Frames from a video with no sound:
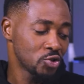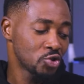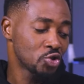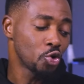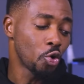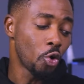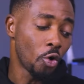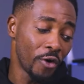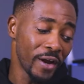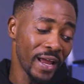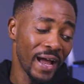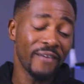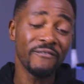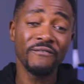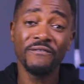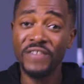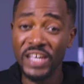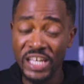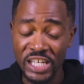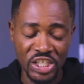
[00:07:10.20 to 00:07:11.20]
Toria
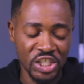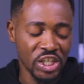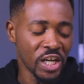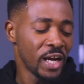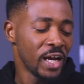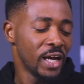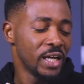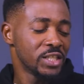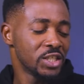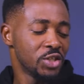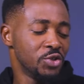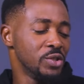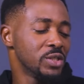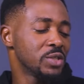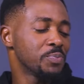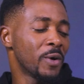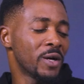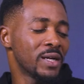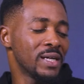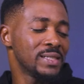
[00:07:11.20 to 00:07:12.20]
Vij. She
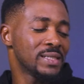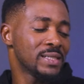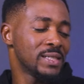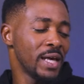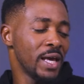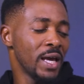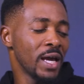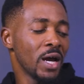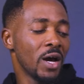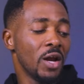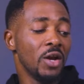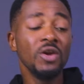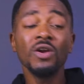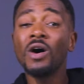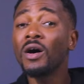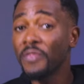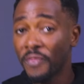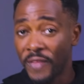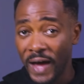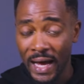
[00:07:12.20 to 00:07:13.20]
responded saying,
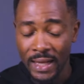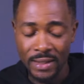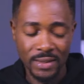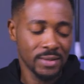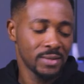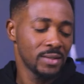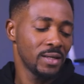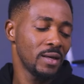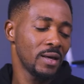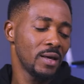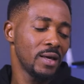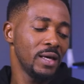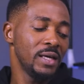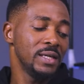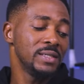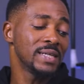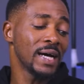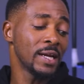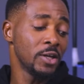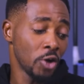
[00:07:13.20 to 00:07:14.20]
not that.
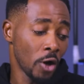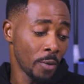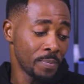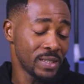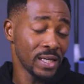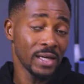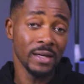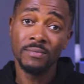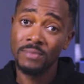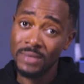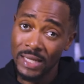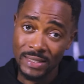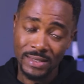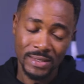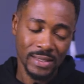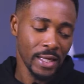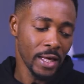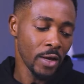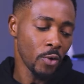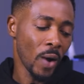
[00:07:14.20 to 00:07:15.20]
He's adopted.
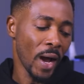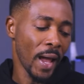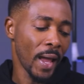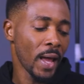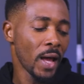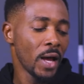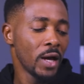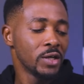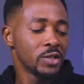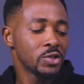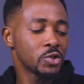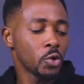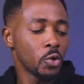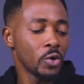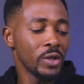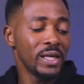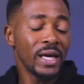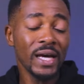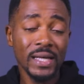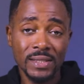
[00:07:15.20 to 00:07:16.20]
That's AY. So
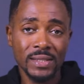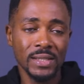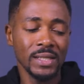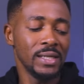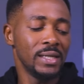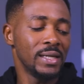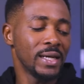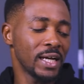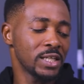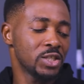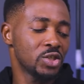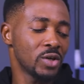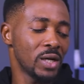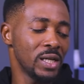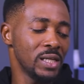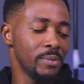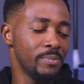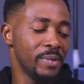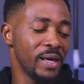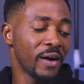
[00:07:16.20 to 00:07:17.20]
yes, he'd
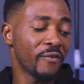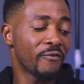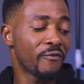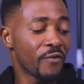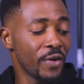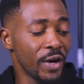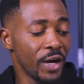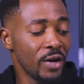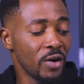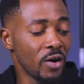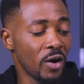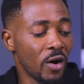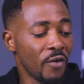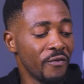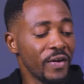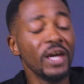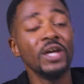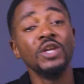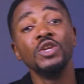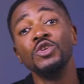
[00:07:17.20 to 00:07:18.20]
naturally be afraid
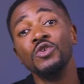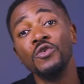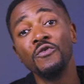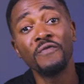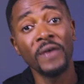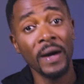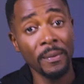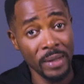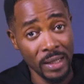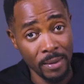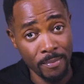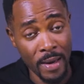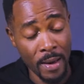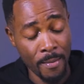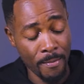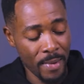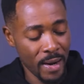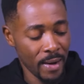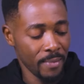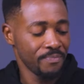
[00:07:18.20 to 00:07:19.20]
of a new family
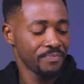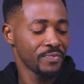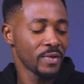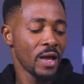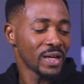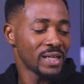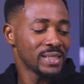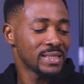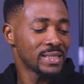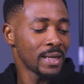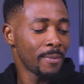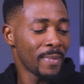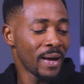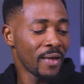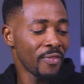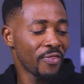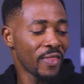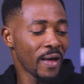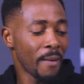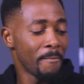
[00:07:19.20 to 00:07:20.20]
member.
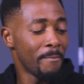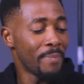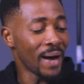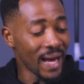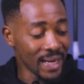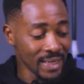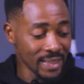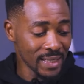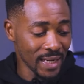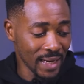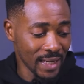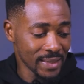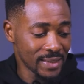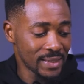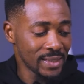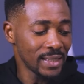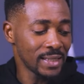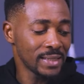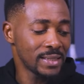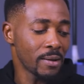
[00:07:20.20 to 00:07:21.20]
Samantha Banda
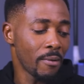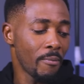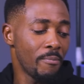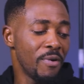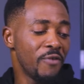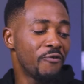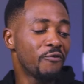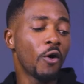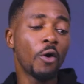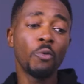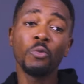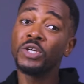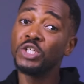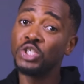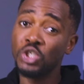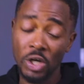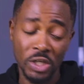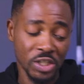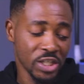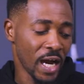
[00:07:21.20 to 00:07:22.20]
says, before we
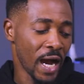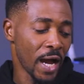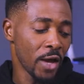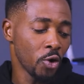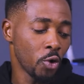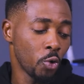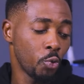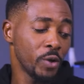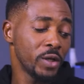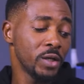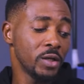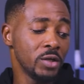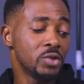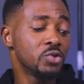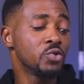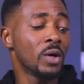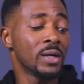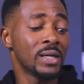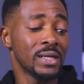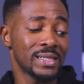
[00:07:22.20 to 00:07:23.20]
judge Ayo, we need
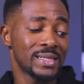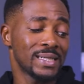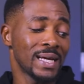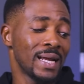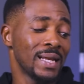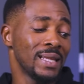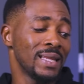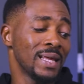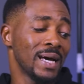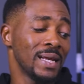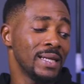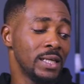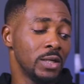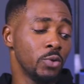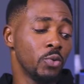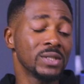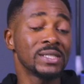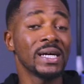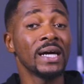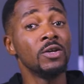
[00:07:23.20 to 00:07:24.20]
to understand that he
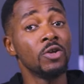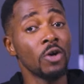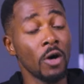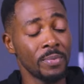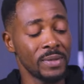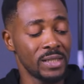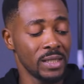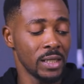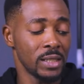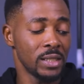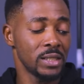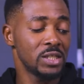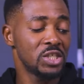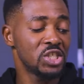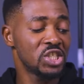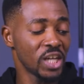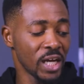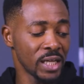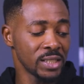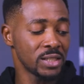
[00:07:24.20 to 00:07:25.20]
was adopted.
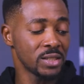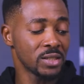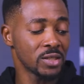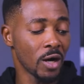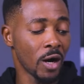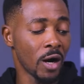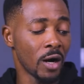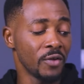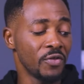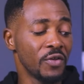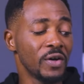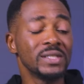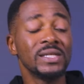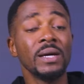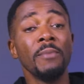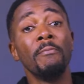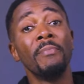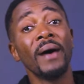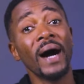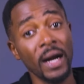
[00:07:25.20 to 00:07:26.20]
Chances are there's
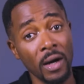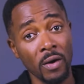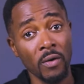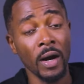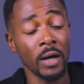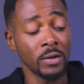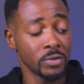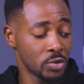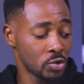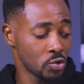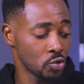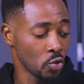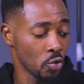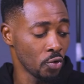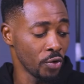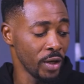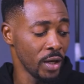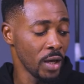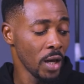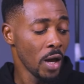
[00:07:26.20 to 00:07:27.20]
a background
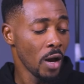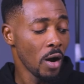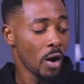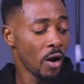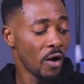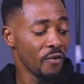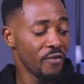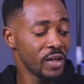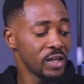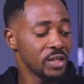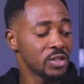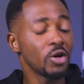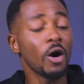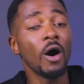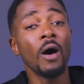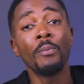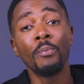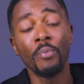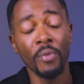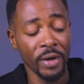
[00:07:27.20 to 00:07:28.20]
story of his
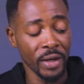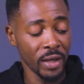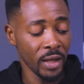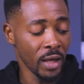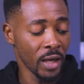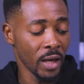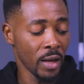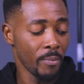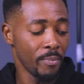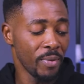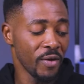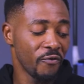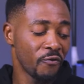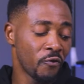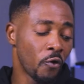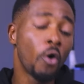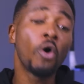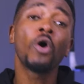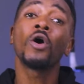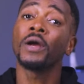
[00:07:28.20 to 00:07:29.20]
upbringing
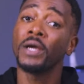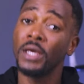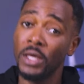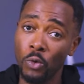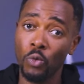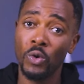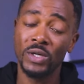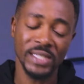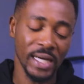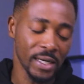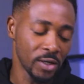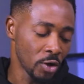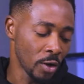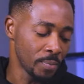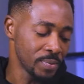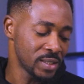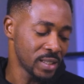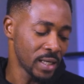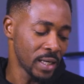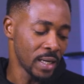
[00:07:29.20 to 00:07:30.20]
before he was
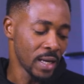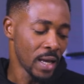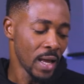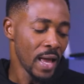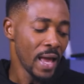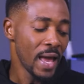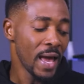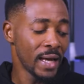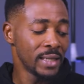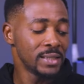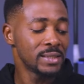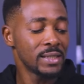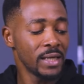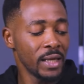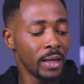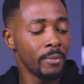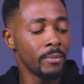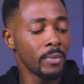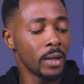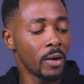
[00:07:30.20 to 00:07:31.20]
adopted, hence
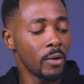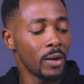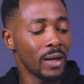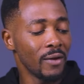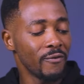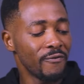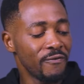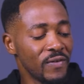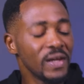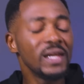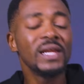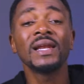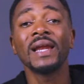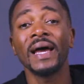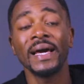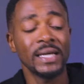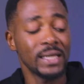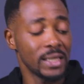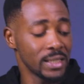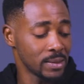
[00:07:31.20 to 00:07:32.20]
him feeling
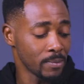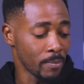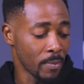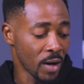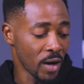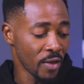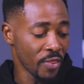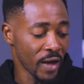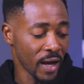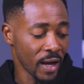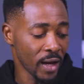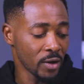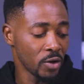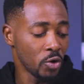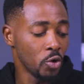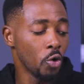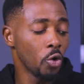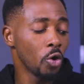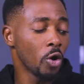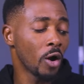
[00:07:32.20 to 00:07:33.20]
like his mother
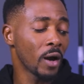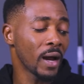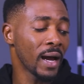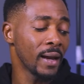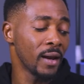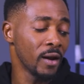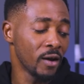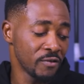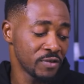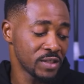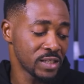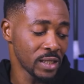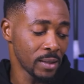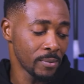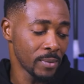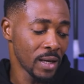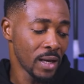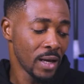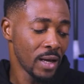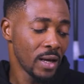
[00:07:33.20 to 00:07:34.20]
no longer loves
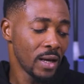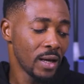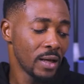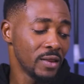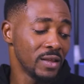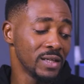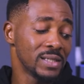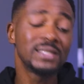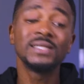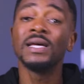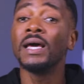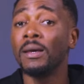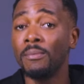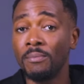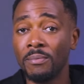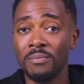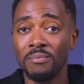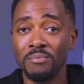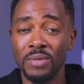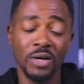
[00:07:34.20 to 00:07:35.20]
him the
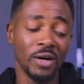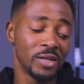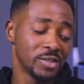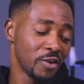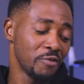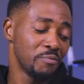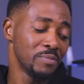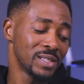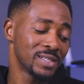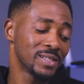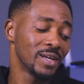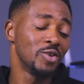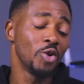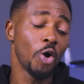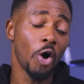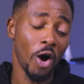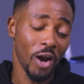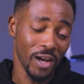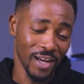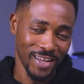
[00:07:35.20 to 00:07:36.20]
same because of Mr.
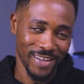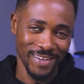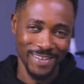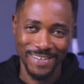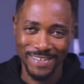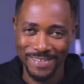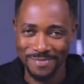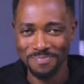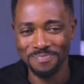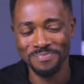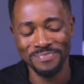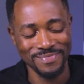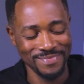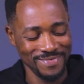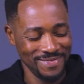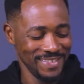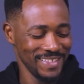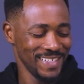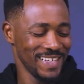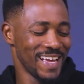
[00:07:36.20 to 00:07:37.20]
Darling.
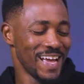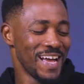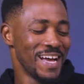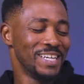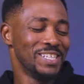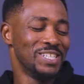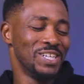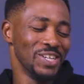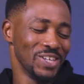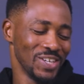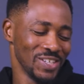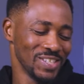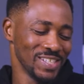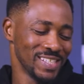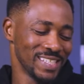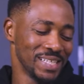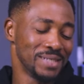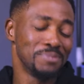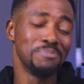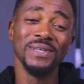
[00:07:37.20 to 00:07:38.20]
She also
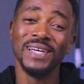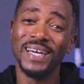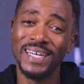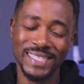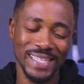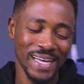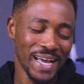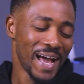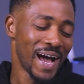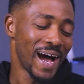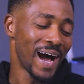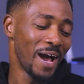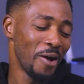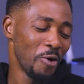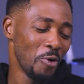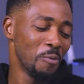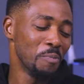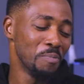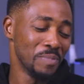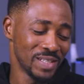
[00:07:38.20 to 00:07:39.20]
says, P.S. I
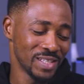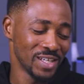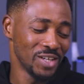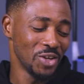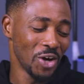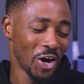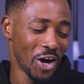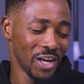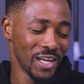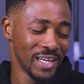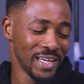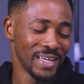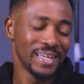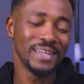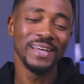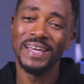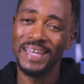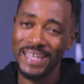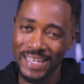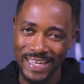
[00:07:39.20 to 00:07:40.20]
hope Mr. Darling,
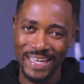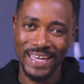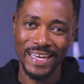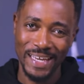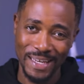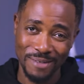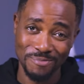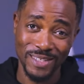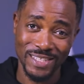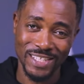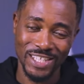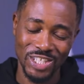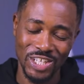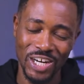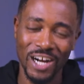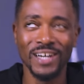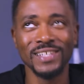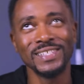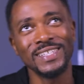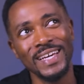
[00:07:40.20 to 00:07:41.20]
a.k.a. Mr.
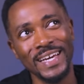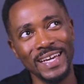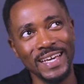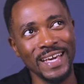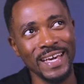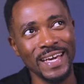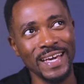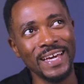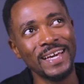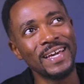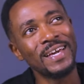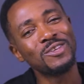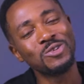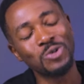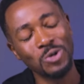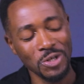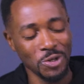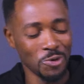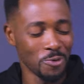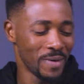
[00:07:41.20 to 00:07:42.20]
Charles, a.k.a.
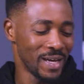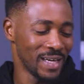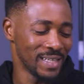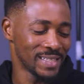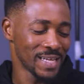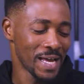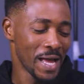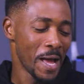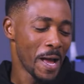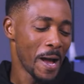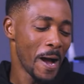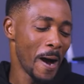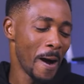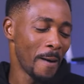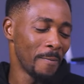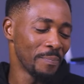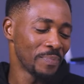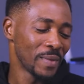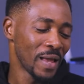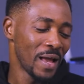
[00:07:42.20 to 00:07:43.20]
Tony Umez,
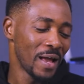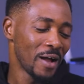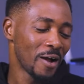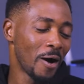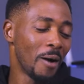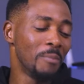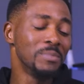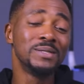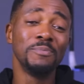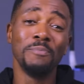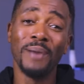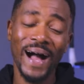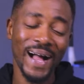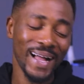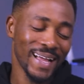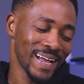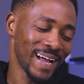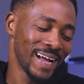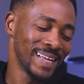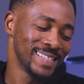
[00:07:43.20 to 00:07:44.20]
comes
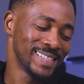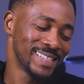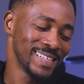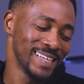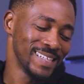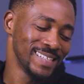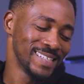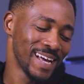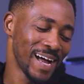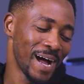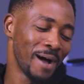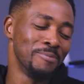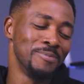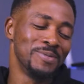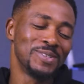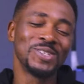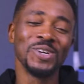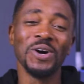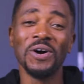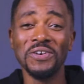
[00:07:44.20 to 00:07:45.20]
back and says, I'm
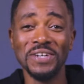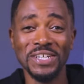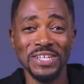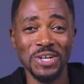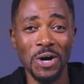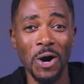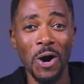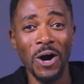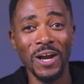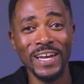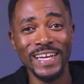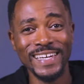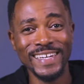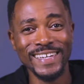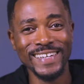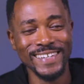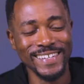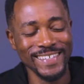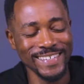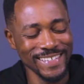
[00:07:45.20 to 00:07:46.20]
sorry,
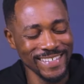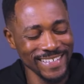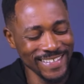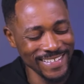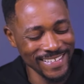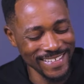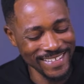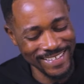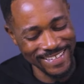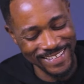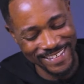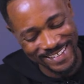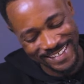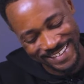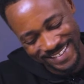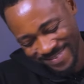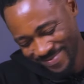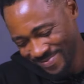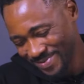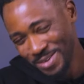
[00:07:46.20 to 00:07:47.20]
darling.
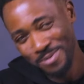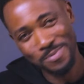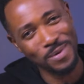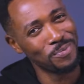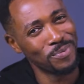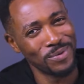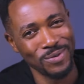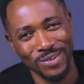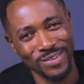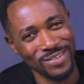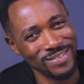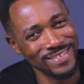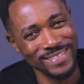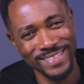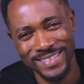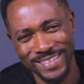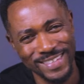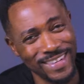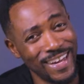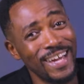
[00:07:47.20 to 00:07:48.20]
You people,
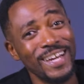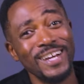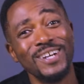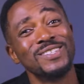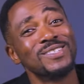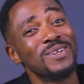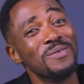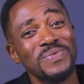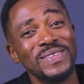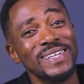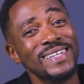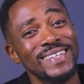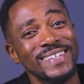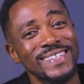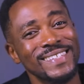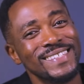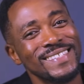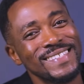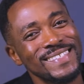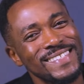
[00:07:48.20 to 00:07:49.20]
there's something
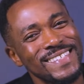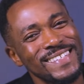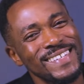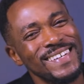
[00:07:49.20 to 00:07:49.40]
else.